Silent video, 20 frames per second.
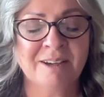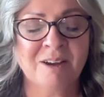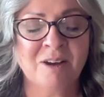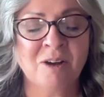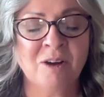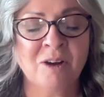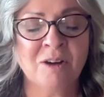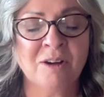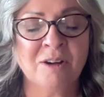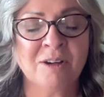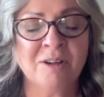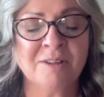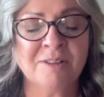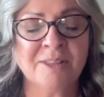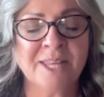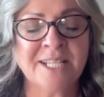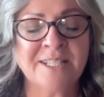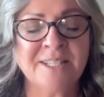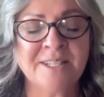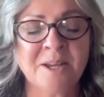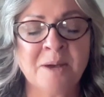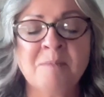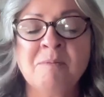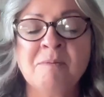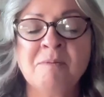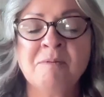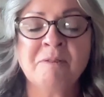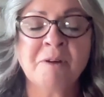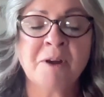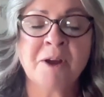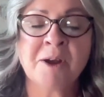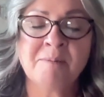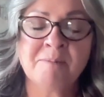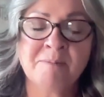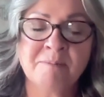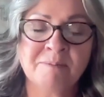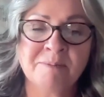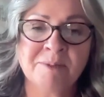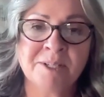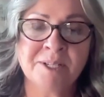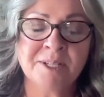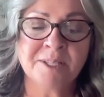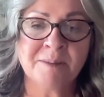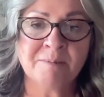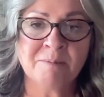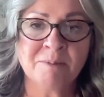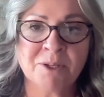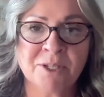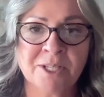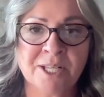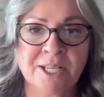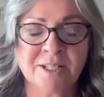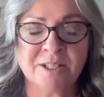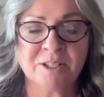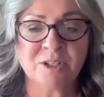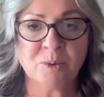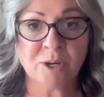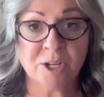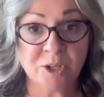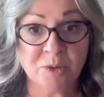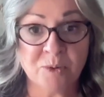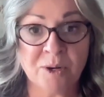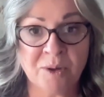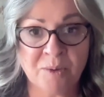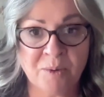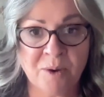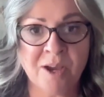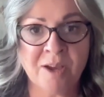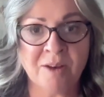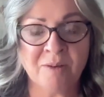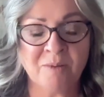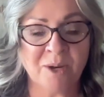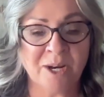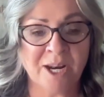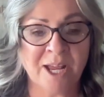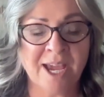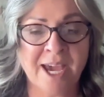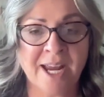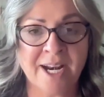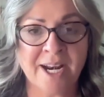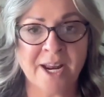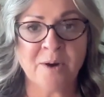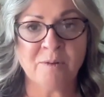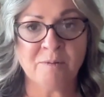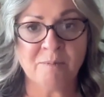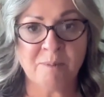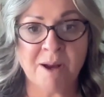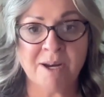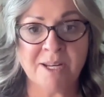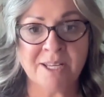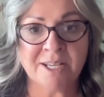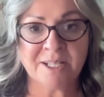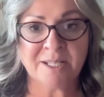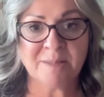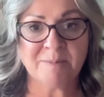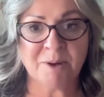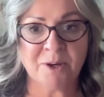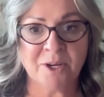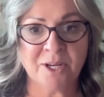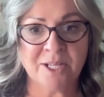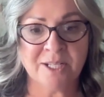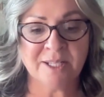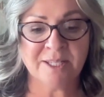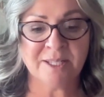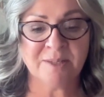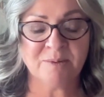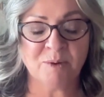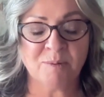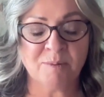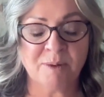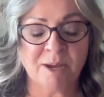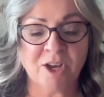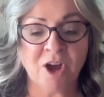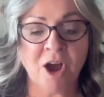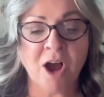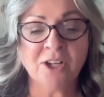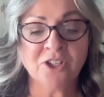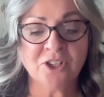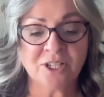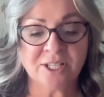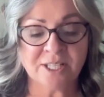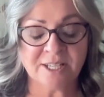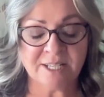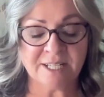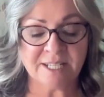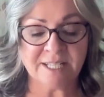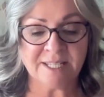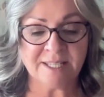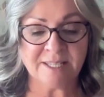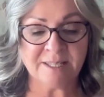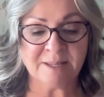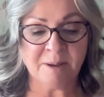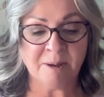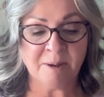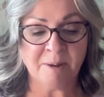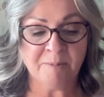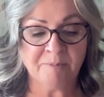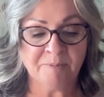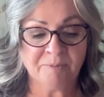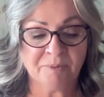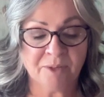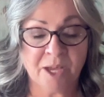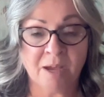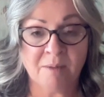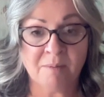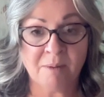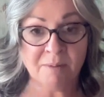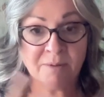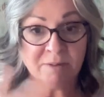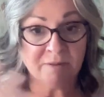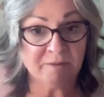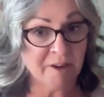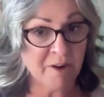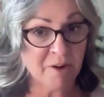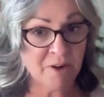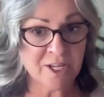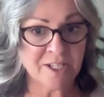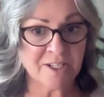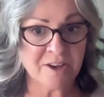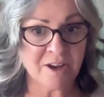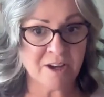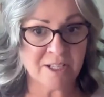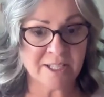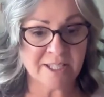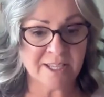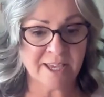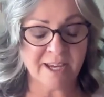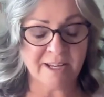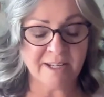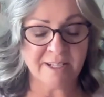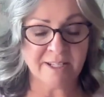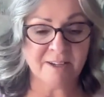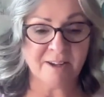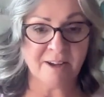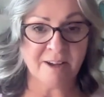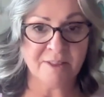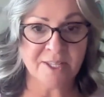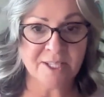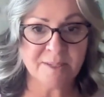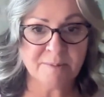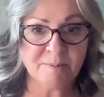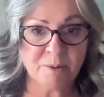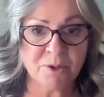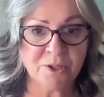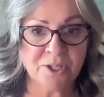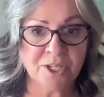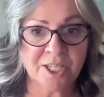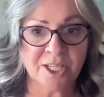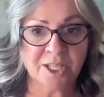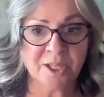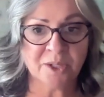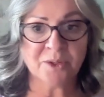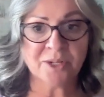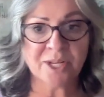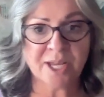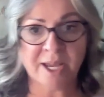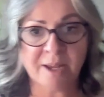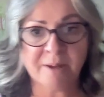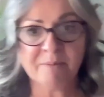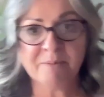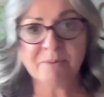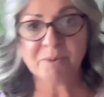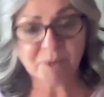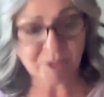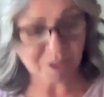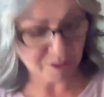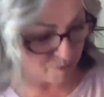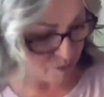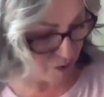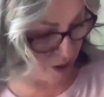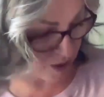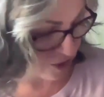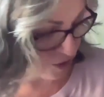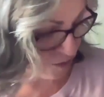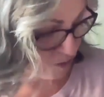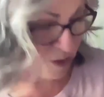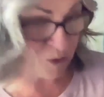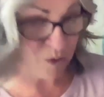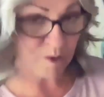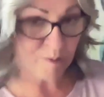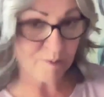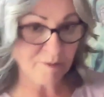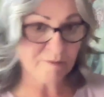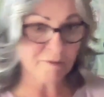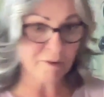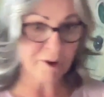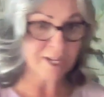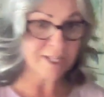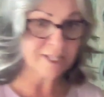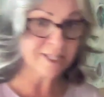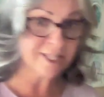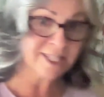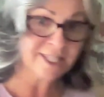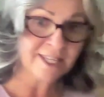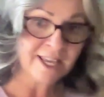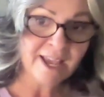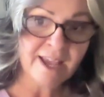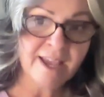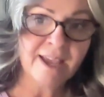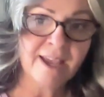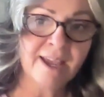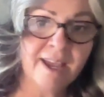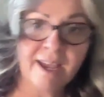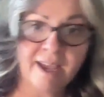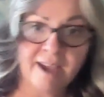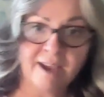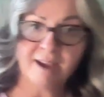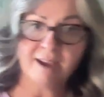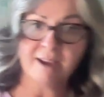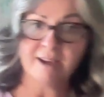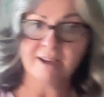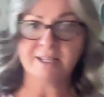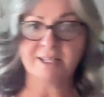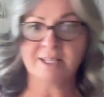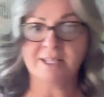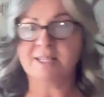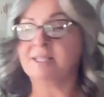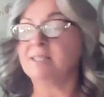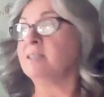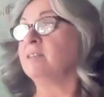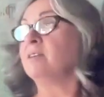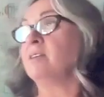are, they stem from December 6th, 2021, when I had an out-of-body experience, when my consciousness, I was very intoxicated on this particular day, went to brunch with a group of friends, and